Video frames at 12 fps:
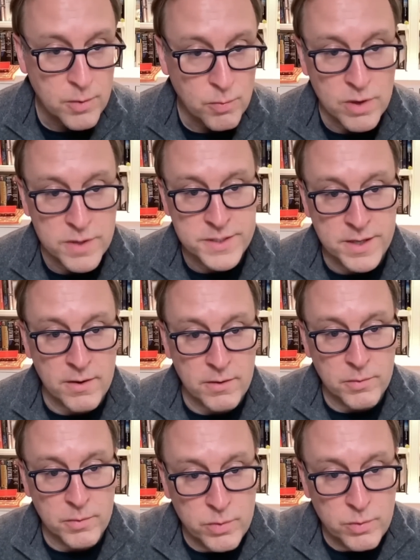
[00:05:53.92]
was
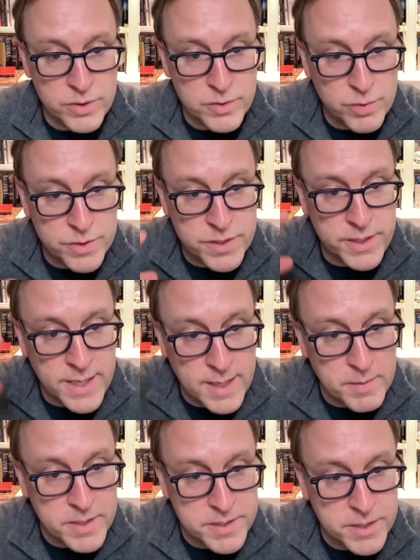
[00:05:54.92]
the
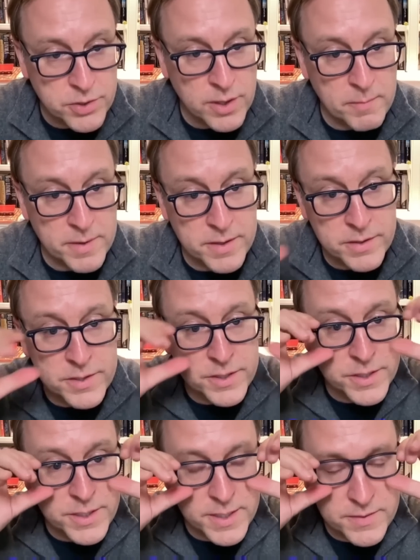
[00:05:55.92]
image that Trump had
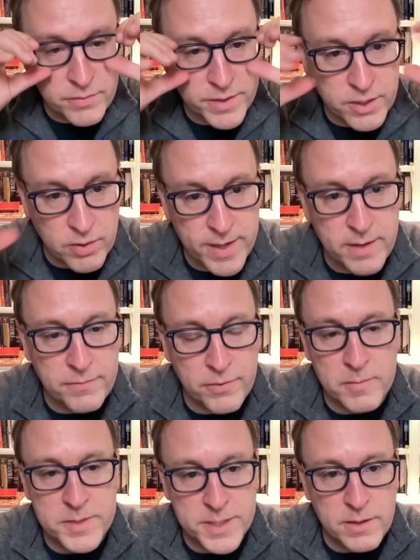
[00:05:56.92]
successfully created for
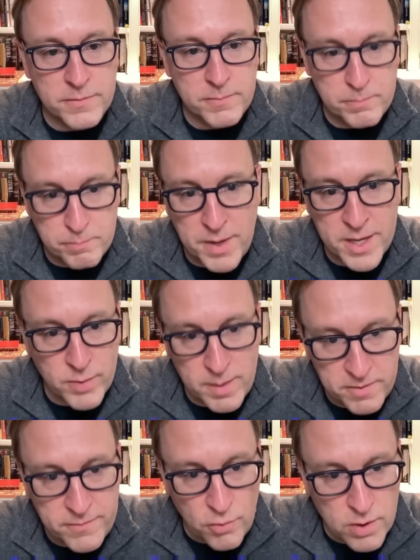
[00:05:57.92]
himself, by the way,
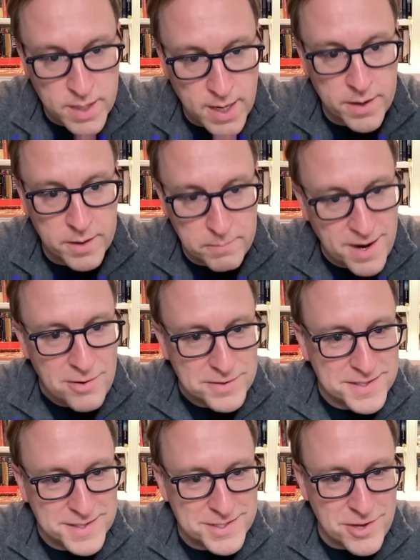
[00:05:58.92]
before he got into
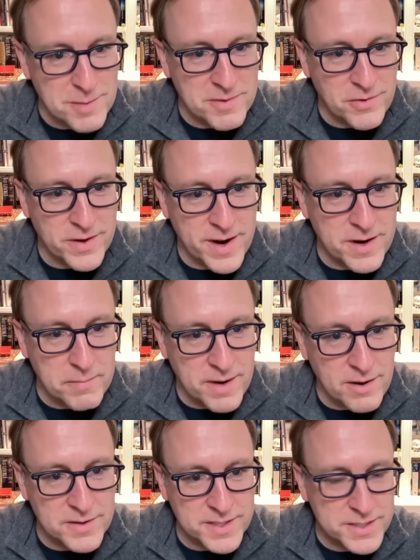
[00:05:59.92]
politics, long before he got into
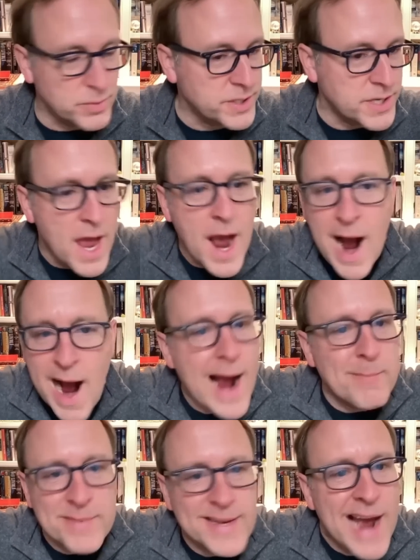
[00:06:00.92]
politics, which
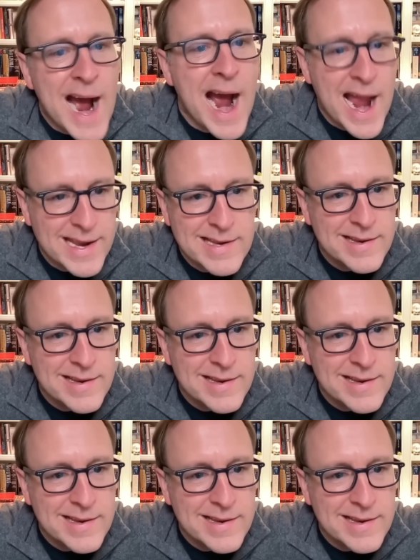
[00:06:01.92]
I'm the guy.